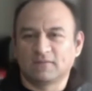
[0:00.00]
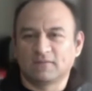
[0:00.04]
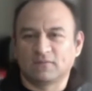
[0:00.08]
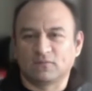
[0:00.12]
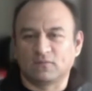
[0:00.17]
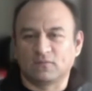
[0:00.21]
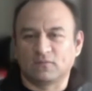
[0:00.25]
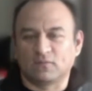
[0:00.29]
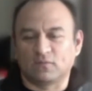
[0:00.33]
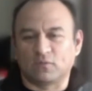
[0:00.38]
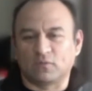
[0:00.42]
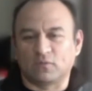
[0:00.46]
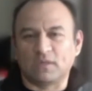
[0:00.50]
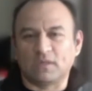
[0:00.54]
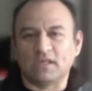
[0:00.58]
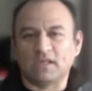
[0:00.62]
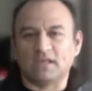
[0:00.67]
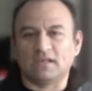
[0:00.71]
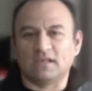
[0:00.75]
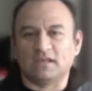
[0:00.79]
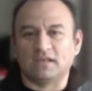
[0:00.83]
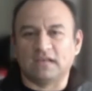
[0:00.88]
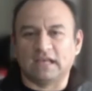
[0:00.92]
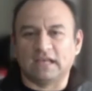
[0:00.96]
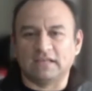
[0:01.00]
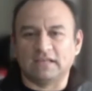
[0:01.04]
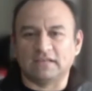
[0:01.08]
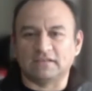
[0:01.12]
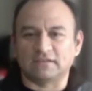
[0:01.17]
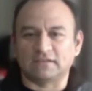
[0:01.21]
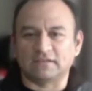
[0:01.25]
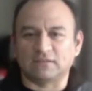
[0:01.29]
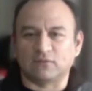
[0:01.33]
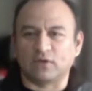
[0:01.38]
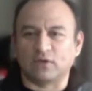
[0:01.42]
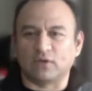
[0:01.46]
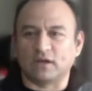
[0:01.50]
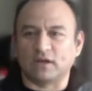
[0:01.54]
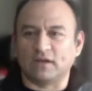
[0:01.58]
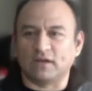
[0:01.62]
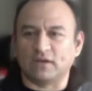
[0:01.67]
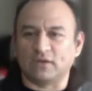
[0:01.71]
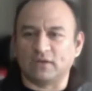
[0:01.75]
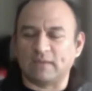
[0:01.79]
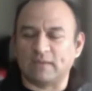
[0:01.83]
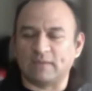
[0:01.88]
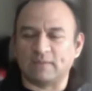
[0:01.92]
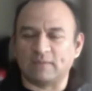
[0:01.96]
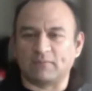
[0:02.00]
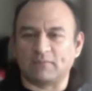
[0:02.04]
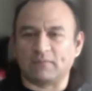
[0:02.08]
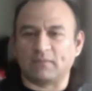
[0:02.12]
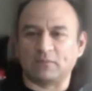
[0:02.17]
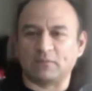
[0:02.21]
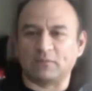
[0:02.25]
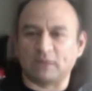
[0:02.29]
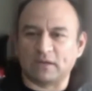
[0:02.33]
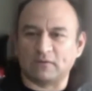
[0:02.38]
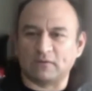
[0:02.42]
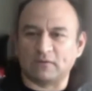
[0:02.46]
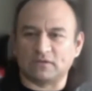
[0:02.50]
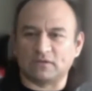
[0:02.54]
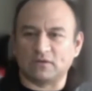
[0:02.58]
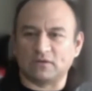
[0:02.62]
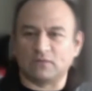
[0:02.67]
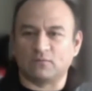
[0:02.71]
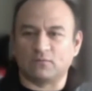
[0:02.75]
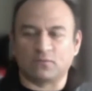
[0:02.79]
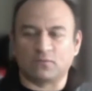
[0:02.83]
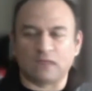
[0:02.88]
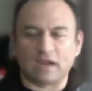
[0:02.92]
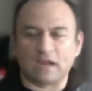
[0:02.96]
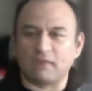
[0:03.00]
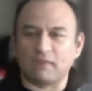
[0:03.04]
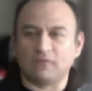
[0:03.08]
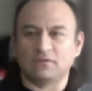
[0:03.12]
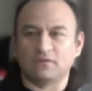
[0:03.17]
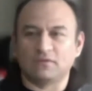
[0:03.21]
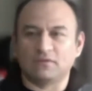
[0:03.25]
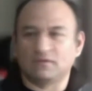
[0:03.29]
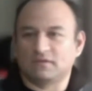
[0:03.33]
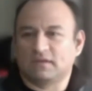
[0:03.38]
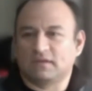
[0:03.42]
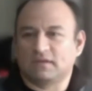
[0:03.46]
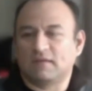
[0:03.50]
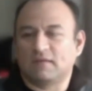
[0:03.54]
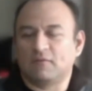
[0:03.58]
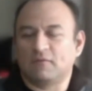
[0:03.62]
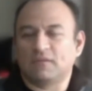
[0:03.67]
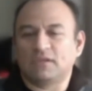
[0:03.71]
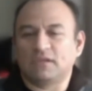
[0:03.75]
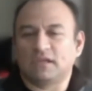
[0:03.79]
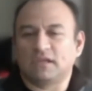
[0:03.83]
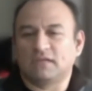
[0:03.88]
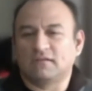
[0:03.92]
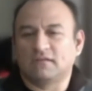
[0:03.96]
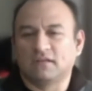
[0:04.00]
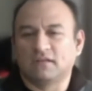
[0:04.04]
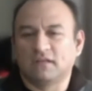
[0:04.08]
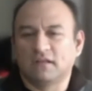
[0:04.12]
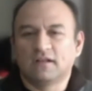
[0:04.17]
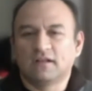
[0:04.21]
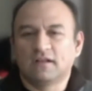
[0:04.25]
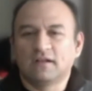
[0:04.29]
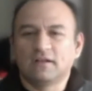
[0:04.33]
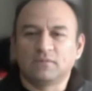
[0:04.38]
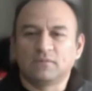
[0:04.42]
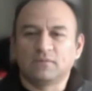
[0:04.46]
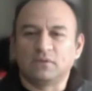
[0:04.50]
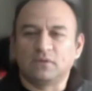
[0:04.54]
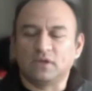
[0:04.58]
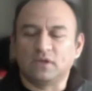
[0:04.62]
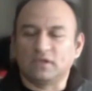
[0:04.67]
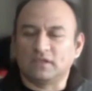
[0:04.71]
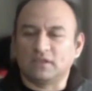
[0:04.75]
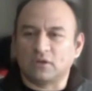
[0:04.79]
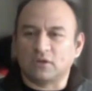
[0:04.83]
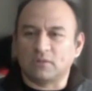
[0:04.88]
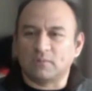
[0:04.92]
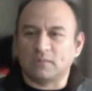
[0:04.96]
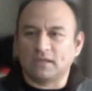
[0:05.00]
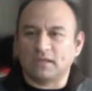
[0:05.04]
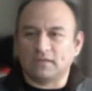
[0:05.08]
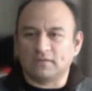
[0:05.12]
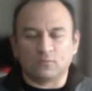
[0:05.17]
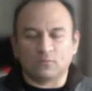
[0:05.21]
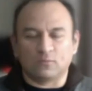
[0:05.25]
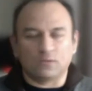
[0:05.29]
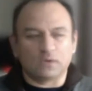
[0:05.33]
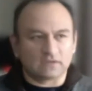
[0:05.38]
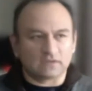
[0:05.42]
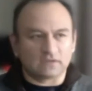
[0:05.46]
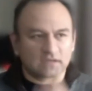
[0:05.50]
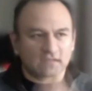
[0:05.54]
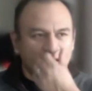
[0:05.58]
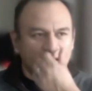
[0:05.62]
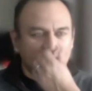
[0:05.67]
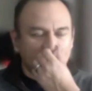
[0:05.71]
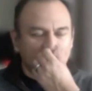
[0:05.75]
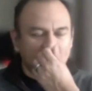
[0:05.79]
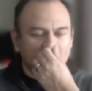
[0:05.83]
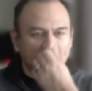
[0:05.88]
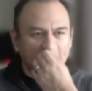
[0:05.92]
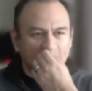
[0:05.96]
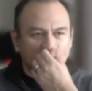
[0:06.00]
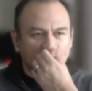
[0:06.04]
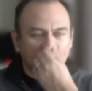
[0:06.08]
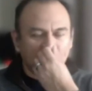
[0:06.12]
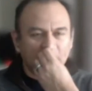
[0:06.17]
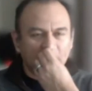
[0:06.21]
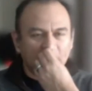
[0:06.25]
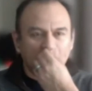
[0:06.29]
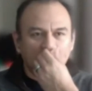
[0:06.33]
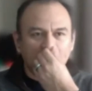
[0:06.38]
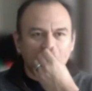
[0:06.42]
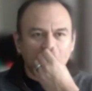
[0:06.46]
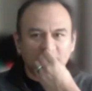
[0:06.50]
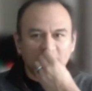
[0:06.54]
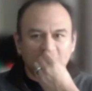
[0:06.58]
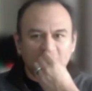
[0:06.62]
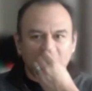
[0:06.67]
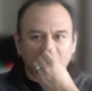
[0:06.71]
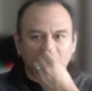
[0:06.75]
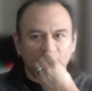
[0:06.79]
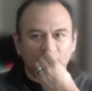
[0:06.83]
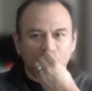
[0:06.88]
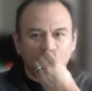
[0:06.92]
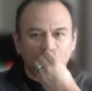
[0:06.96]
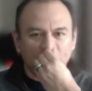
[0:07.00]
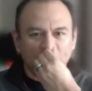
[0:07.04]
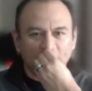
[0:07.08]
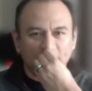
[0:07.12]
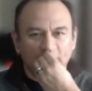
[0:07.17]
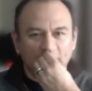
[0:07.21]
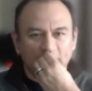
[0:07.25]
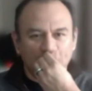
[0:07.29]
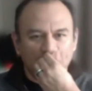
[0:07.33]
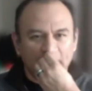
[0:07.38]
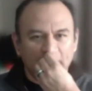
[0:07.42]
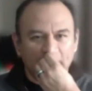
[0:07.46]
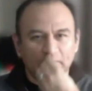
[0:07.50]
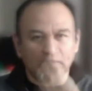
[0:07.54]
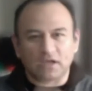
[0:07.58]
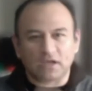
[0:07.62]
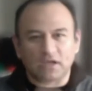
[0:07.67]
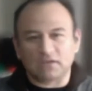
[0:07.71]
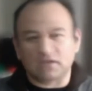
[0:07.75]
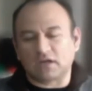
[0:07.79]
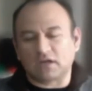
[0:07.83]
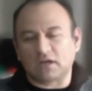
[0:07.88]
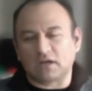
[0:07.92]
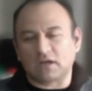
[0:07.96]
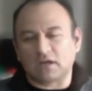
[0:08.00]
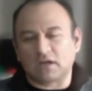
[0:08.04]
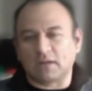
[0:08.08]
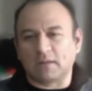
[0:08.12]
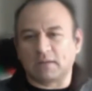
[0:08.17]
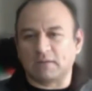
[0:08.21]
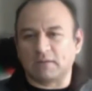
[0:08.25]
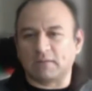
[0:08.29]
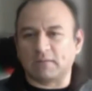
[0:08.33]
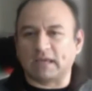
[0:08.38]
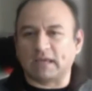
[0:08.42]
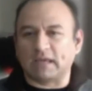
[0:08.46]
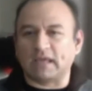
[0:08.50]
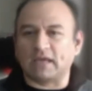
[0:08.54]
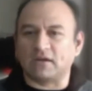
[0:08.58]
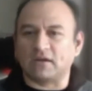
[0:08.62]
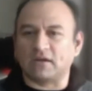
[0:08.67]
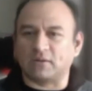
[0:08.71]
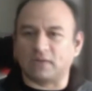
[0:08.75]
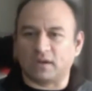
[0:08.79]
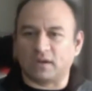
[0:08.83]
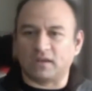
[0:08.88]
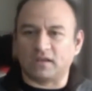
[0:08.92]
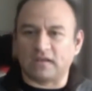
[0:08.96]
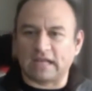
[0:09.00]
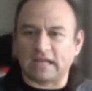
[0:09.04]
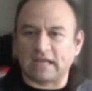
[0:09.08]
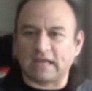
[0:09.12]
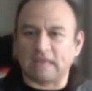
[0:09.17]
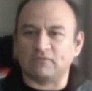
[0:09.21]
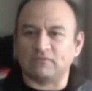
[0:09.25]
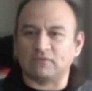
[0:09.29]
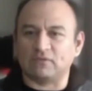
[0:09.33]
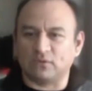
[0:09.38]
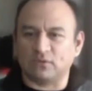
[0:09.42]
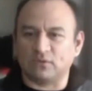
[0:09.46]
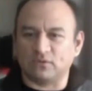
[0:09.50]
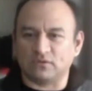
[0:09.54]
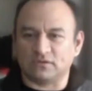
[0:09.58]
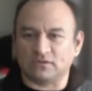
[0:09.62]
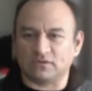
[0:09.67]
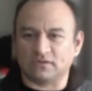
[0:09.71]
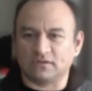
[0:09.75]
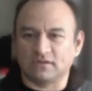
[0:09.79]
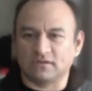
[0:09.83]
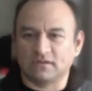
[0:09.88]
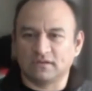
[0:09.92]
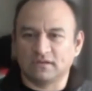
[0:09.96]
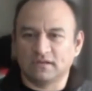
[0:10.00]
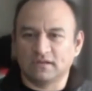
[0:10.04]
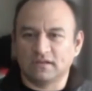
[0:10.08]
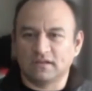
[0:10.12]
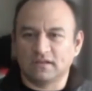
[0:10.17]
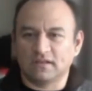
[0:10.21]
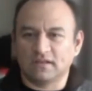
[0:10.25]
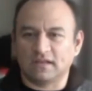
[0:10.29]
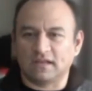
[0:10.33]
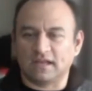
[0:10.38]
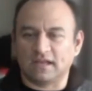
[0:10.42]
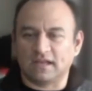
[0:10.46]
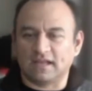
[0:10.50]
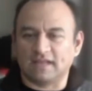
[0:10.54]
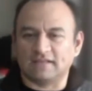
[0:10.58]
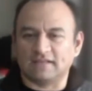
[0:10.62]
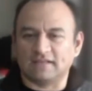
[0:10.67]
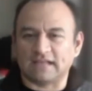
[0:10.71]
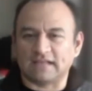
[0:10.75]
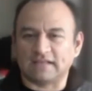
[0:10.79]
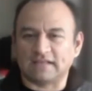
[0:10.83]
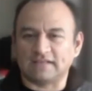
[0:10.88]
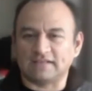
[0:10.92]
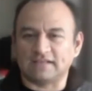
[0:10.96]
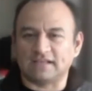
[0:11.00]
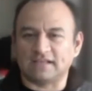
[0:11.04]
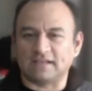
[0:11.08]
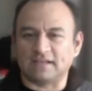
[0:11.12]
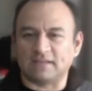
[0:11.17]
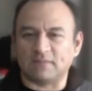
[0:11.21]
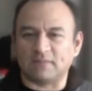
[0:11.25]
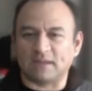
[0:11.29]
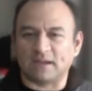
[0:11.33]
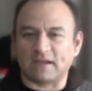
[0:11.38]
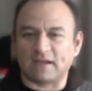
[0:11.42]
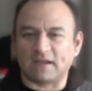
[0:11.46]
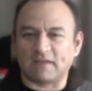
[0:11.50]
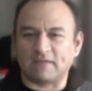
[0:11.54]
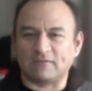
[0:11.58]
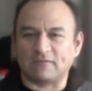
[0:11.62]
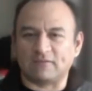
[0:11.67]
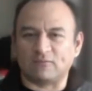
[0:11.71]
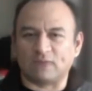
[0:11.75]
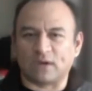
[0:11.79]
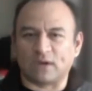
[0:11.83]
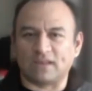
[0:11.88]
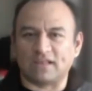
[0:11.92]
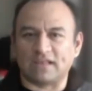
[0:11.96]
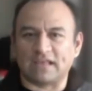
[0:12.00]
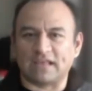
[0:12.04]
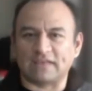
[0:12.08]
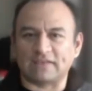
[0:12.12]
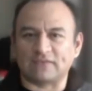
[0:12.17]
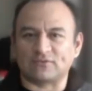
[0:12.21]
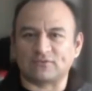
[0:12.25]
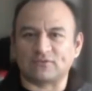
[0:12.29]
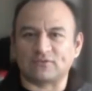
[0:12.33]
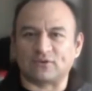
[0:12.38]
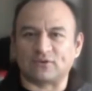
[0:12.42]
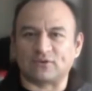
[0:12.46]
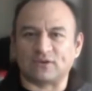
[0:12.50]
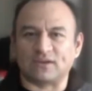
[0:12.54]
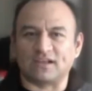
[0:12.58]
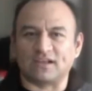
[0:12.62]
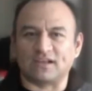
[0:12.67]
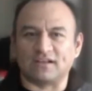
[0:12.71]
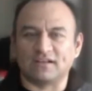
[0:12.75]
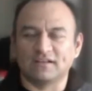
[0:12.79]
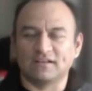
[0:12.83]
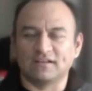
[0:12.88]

for me, it's just a fun little game that I played when I was little. For everything, you can tell me what's gonna. You can give me a scenario, and I probably thought about it in my head already, and I have a solution. And again, it's like cheating by writing the answers in your head.